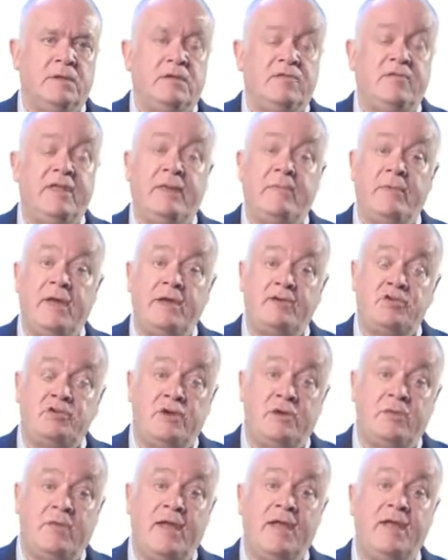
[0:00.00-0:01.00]
The
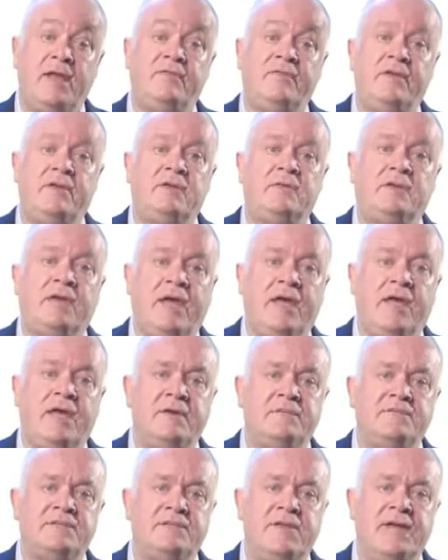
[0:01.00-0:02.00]
MHRA in the UK
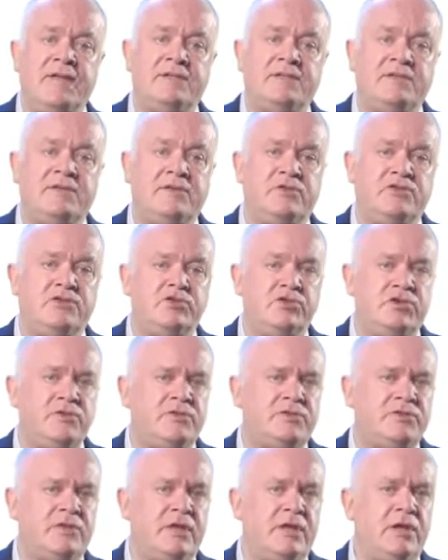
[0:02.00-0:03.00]
have stated that due
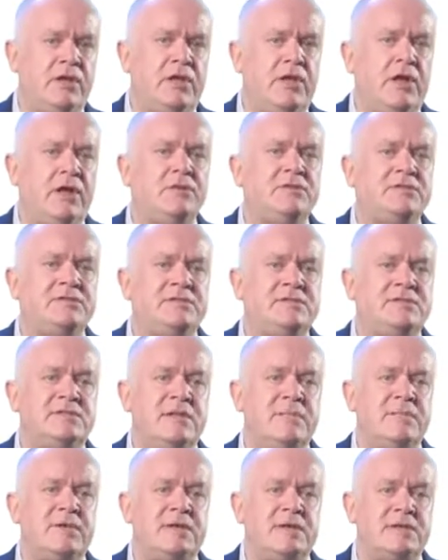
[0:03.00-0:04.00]
to their low
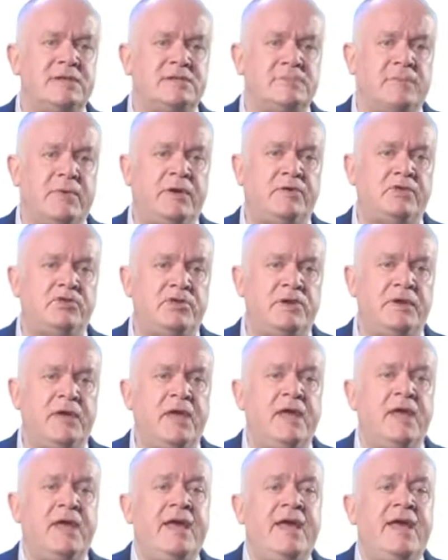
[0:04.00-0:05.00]
systemic exposure,
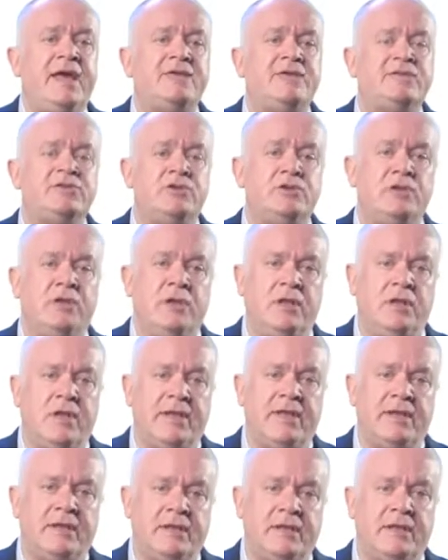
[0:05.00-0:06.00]
it is
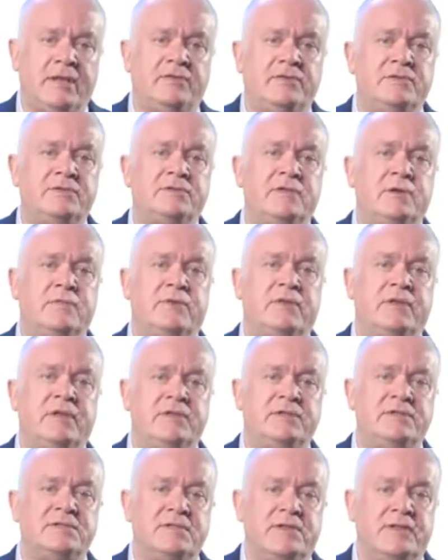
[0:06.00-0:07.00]
unlikely that topical
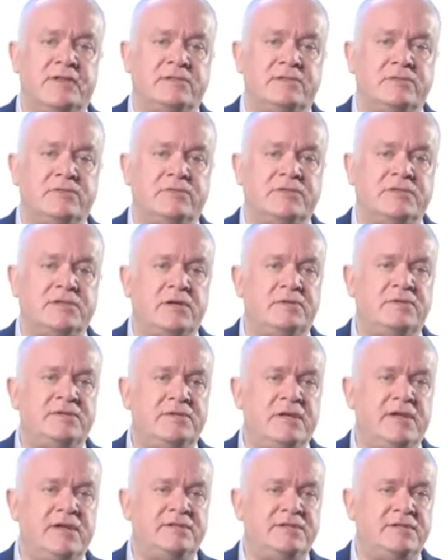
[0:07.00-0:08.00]
NSAIDs are
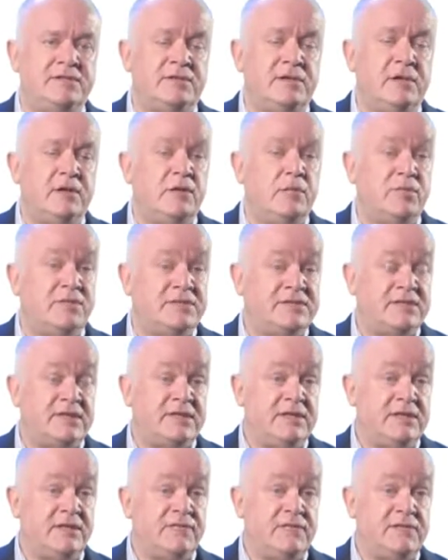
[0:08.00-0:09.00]
associated with
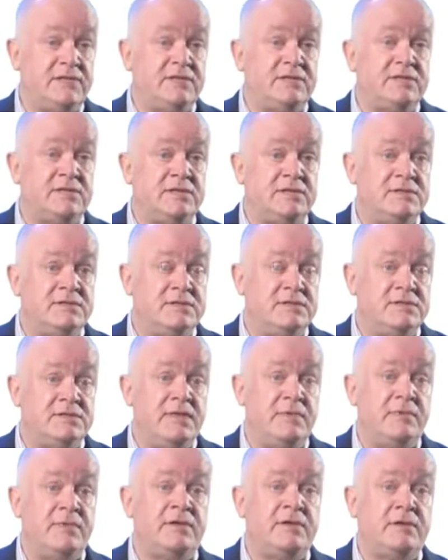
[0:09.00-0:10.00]
significant
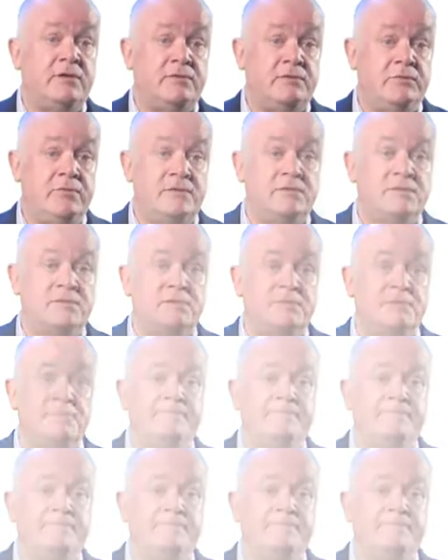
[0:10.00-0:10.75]
systemic risks.